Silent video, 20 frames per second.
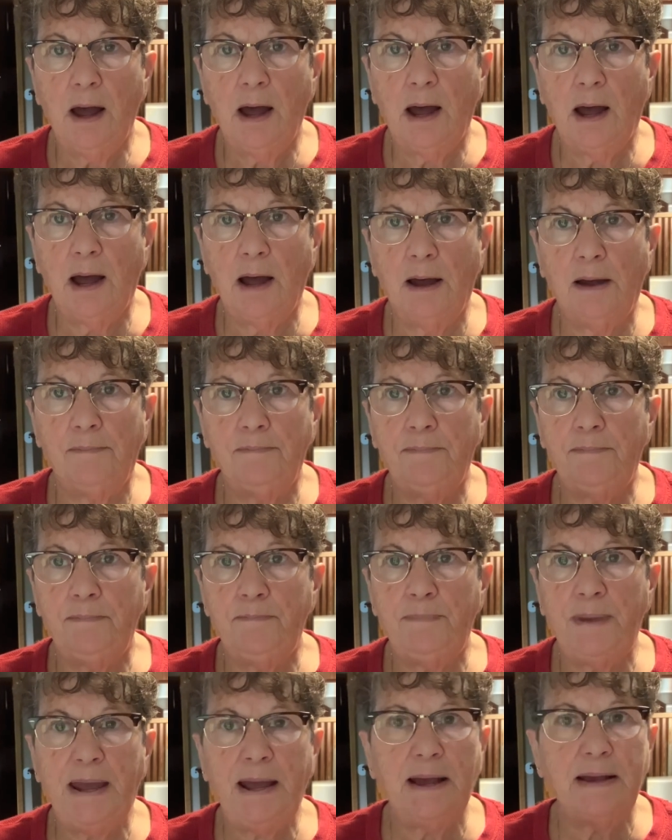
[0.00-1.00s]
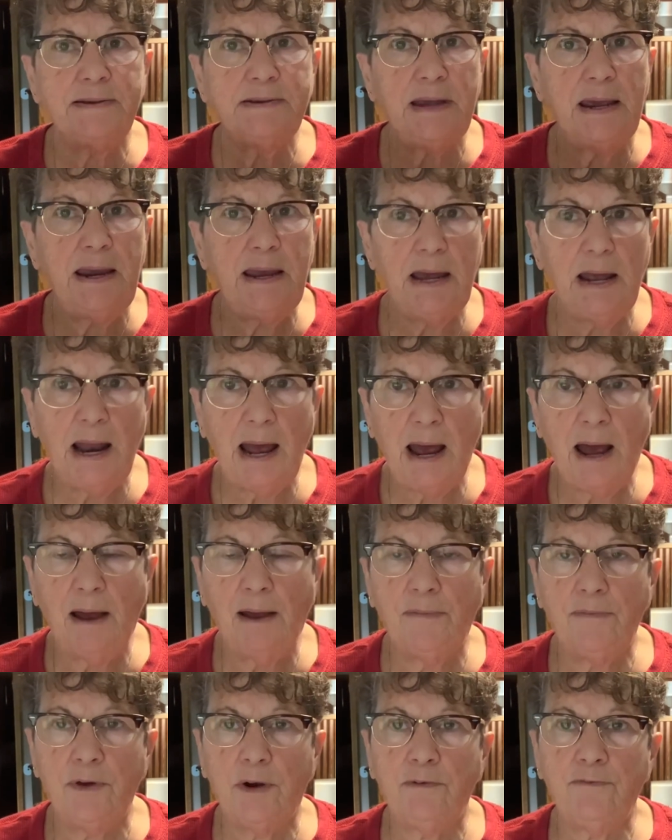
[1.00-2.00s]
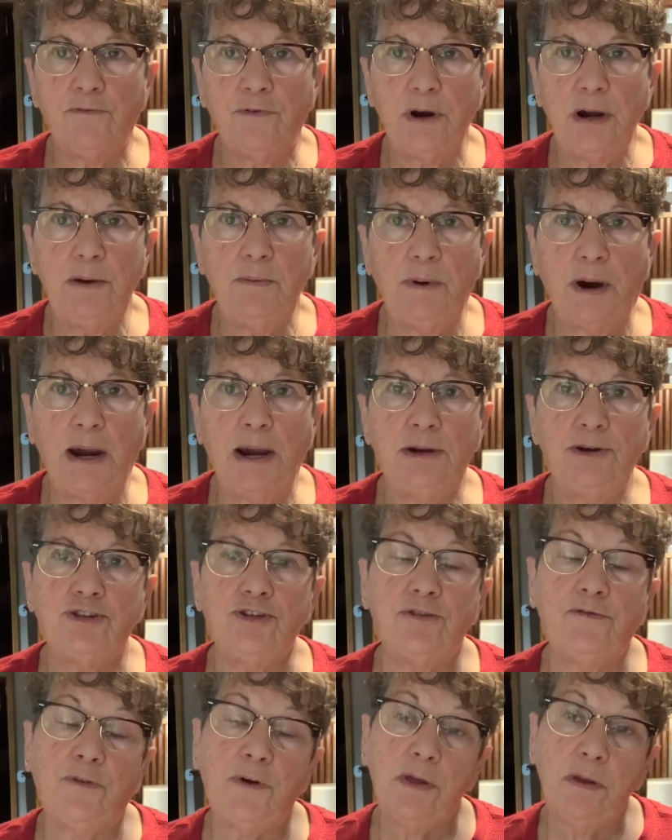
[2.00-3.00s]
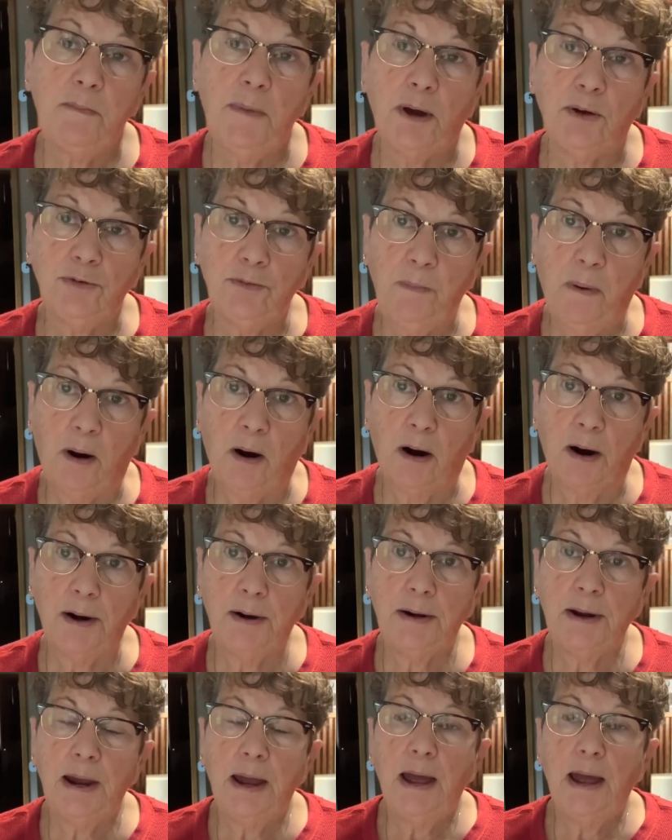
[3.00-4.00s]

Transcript: uh, because they get uh, they're free range for the most part